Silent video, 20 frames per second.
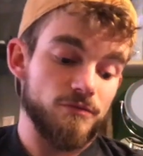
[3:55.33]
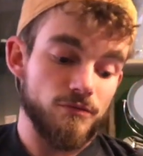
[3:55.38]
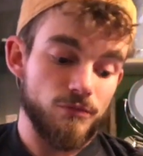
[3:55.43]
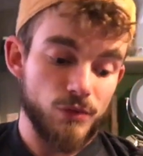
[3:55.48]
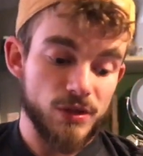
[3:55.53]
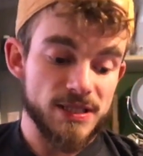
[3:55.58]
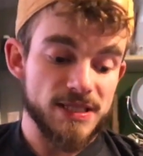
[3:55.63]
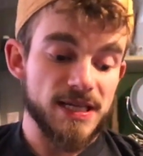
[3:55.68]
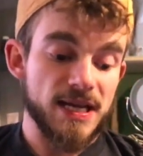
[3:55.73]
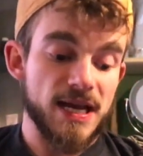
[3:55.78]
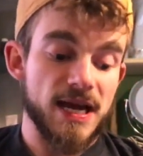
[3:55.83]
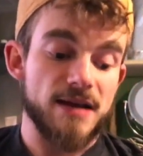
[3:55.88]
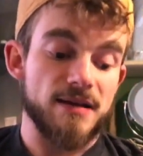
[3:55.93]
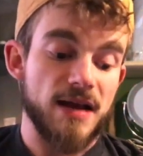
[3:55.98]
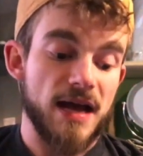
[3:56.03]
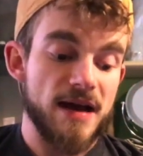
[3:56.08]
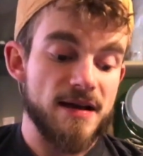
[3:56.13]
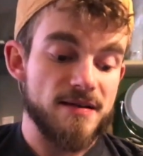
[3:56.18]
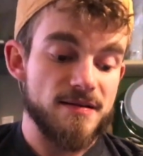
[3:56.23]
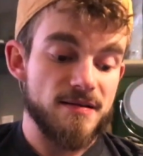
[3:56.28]
once again,
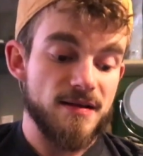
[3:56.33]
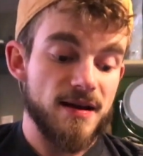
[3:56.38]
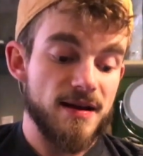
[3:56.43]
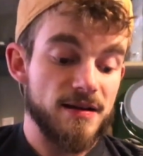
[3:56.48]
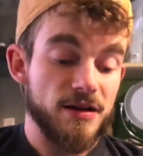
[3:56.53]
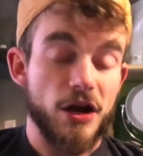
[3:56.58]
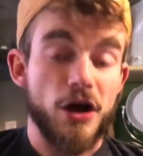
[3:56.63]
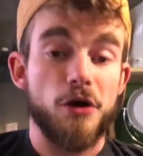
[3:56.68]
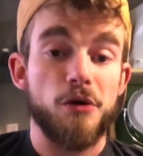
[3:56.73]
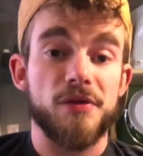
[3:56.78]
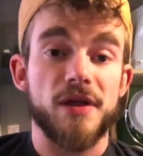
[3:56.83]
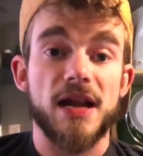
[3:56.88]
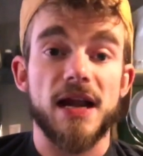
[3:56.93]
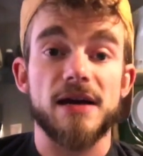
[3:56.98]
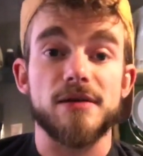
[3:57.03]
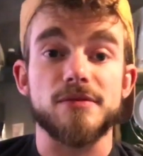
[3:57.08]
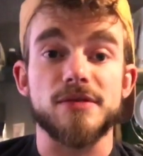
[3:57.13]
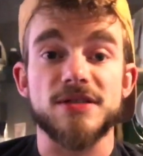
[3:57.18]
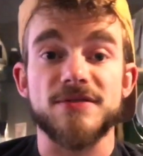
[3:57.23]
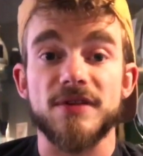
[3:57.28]
I know that
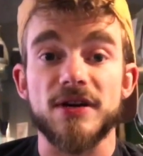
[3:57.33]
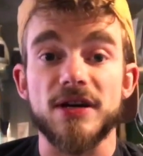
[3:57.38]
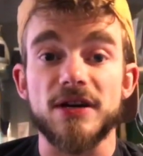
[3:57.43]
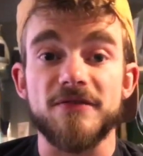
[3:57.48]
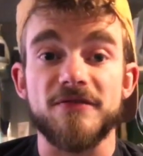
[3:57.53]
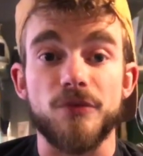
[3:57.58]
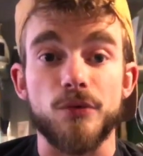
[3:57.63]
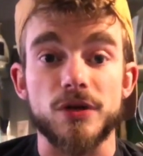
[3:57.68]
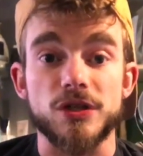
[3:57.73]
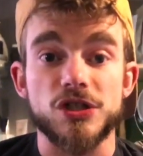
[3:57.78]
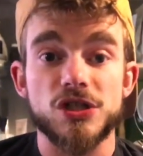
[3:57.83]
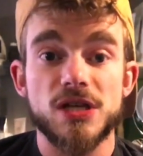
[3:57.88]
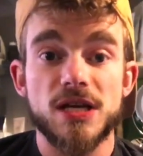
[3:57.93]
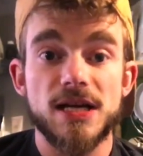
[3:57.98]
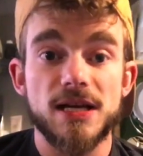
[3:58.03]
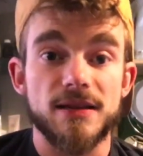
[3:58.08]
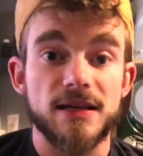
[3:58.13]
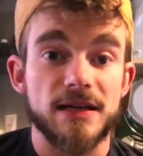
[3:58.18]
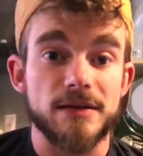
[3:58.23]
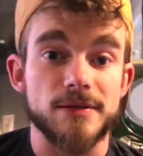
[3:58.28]
I was very
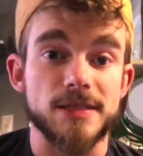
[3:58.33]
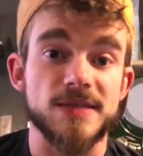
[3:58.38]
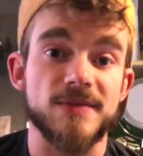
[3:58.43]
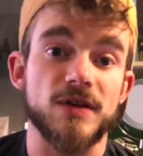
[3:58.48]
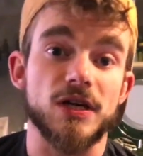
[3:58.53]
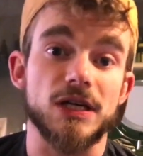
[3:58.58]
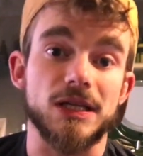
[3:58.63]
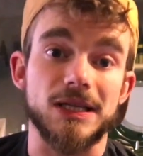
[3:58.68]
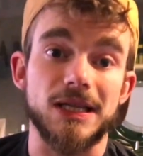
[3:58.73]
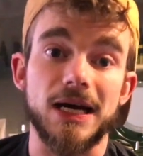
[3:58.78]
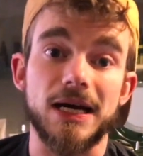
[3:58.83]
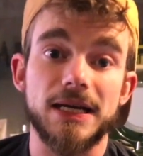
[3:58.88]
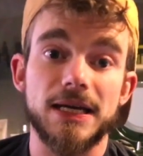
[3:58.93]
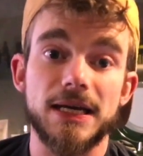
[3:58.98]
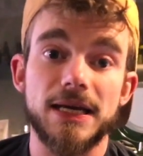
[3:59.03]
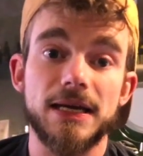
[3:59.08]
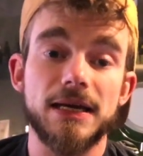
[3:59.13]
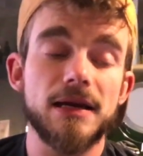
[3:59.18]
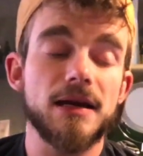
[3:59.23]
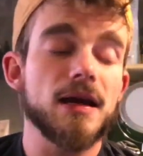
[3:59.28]
fortunate and I was very
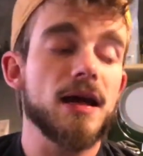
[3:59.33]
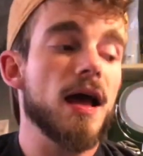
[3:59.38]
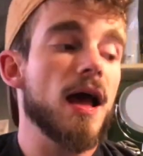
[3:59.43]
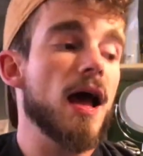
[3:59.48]
lucky